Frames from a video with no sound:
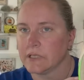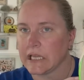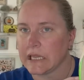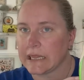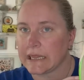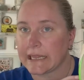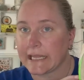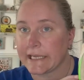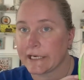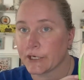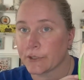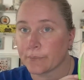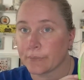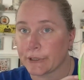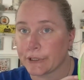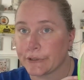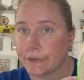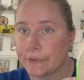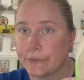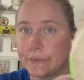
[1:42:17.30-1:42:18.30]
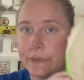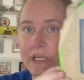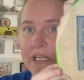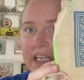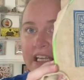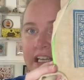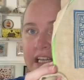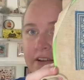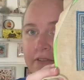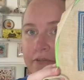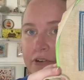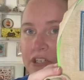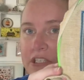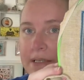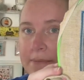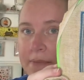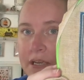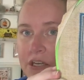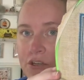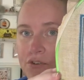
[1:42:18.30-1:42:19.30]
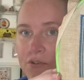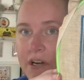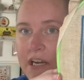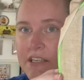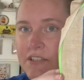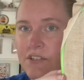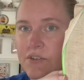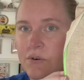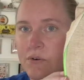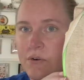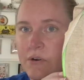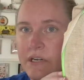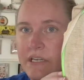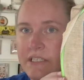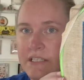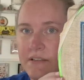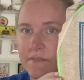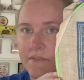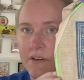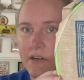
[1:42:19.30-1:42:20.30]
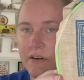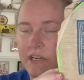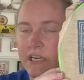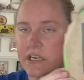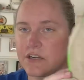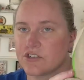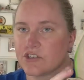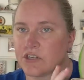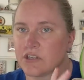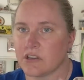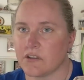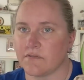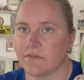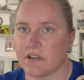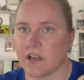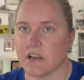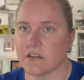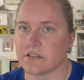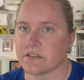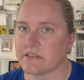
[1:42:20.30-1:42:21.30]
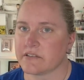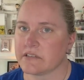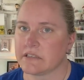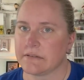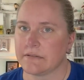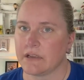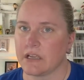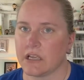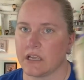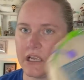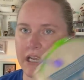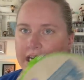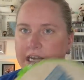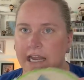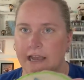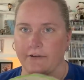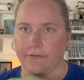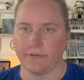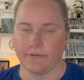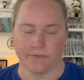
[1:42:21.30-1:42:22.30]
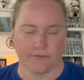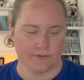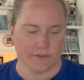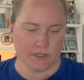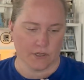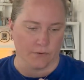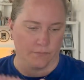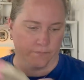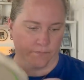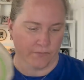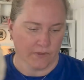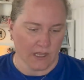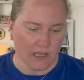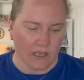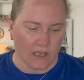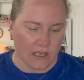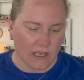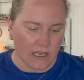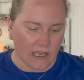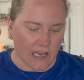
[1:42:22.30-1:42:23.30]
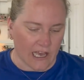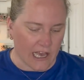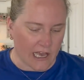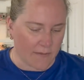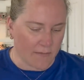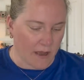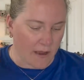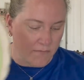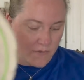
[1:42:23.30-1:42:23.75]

lighter blue for some interest, or is the variegation in the floss enough? So I'm